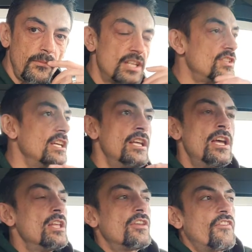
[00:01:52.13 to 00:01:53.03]
See,
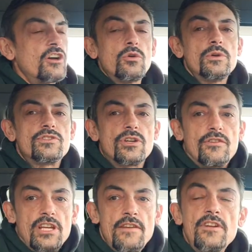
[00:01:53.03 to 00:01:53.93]
the Federal
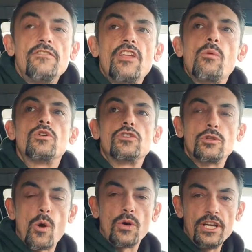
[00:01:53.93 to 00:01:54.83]
Reserve, even if they were to
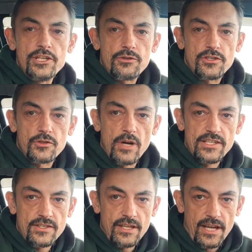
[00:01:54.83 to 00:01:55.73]
lower interest
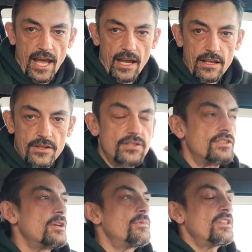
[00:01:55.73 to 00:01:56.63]
rates today, this
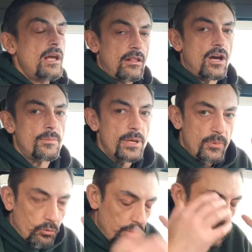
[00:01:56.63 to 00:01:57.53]
is something that a lot of
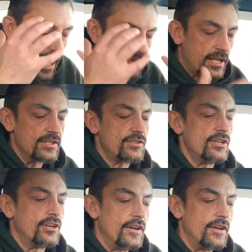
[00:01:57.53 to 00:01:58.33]
people really have to consider.